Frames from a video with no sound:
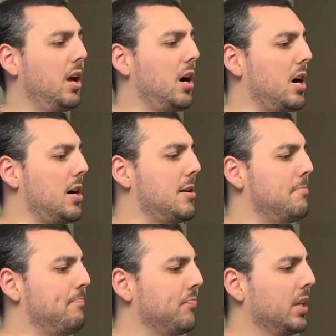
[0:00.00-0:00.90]

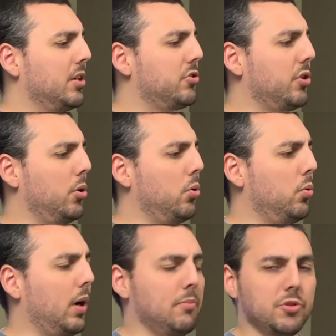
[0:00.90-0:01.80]
Um,
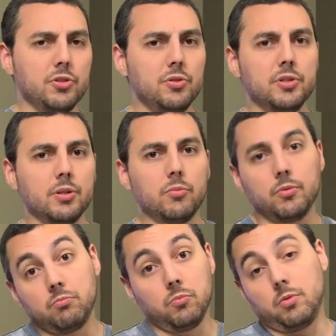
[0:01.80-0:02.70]
so I'm just
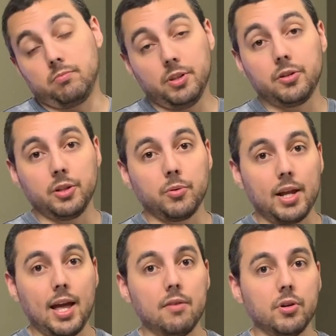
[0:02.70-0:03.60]
using literally what
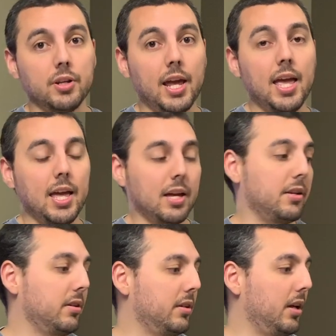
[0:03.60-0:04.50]
I have on
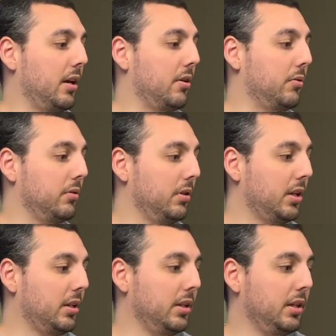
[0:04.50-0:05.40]
hand. Now,
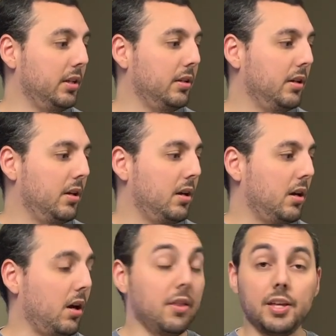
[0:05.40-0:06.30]
luckily,
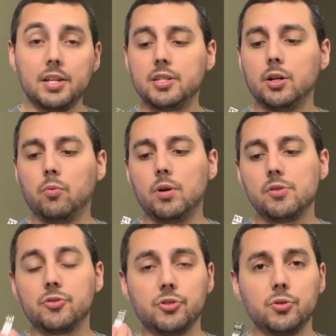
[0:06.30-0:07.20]
uh, the Intel
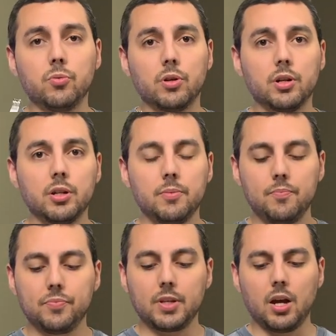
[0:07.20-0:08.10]
ones do work.
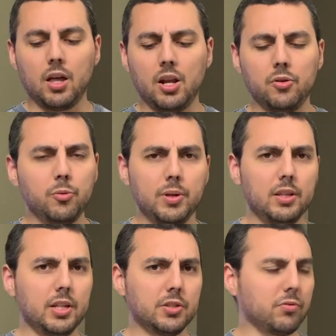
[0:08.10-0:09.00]
Uh, now, there'll be
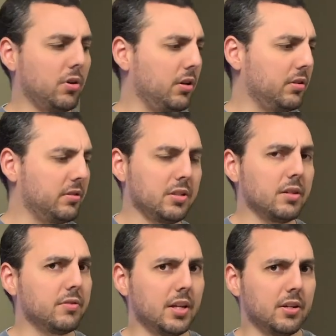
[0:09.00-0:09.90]
links for all this
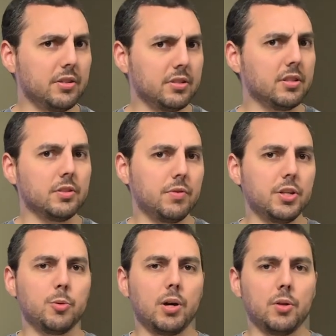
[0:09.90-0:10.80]
stuff that is in this
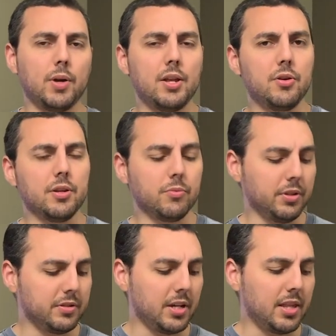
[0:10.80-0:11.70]
video, by the way. I know I didn't really say